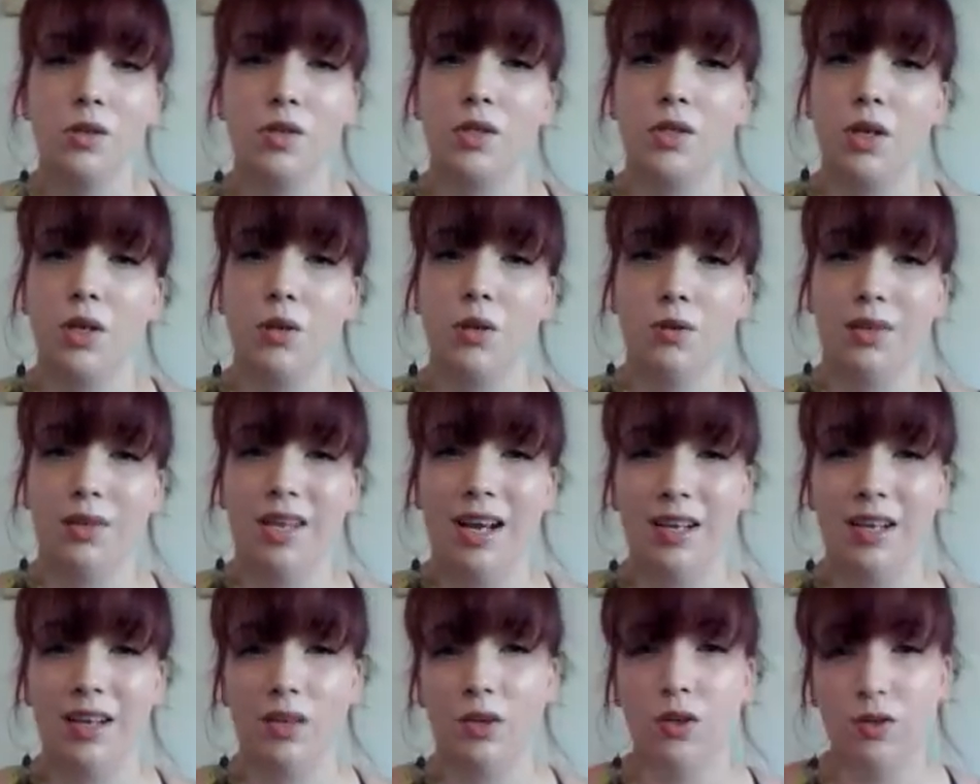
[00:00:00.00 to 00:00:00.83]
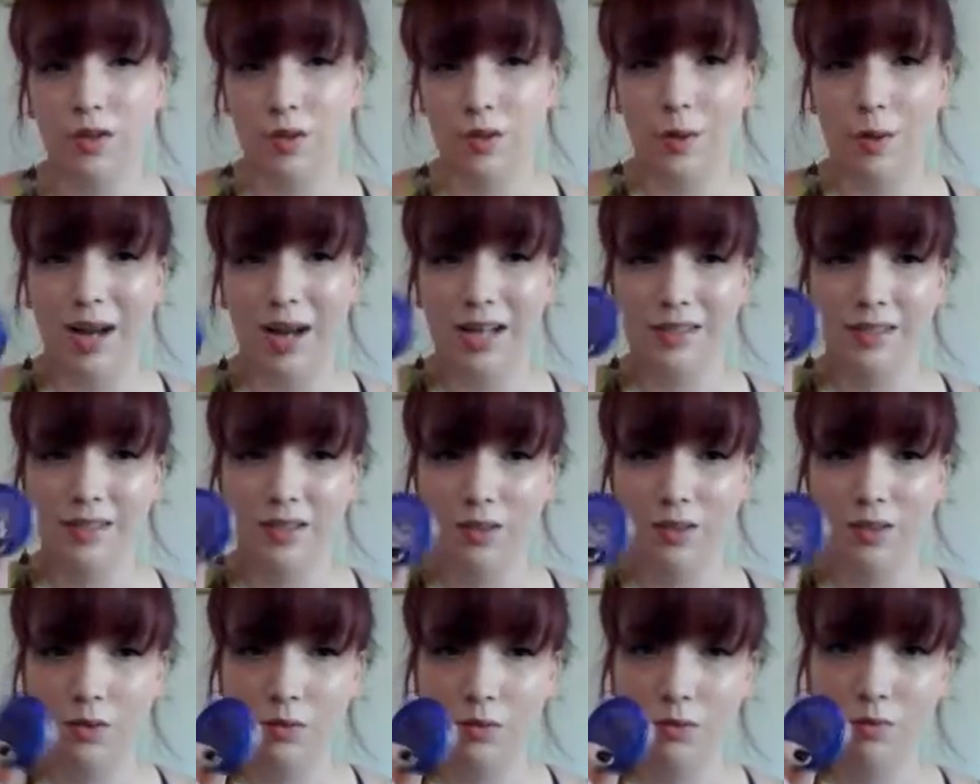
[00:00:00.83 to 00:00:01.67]
So that also adds
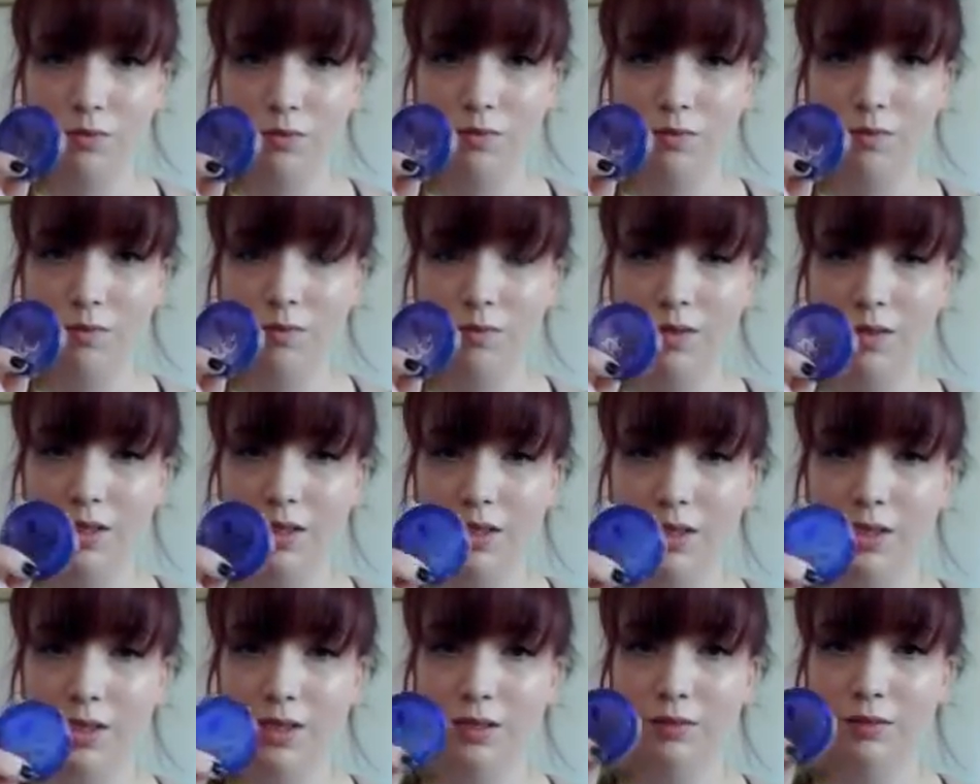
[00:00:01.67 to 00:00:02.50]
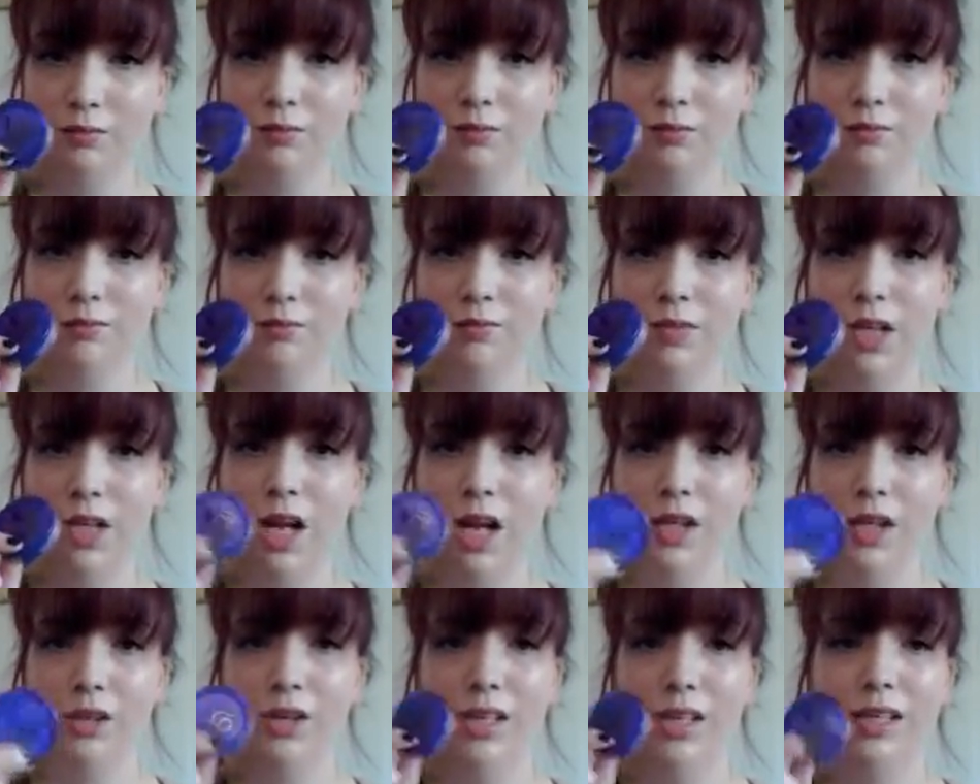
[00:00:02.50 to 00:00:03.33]
to the
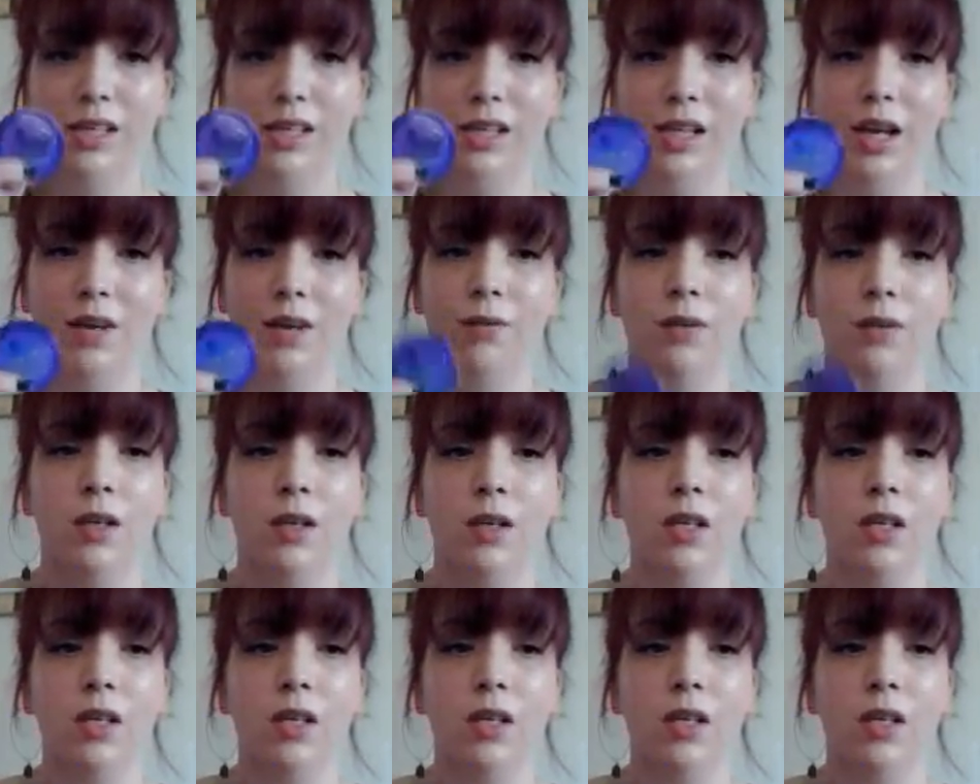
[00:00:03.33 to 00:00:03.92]
color and the life.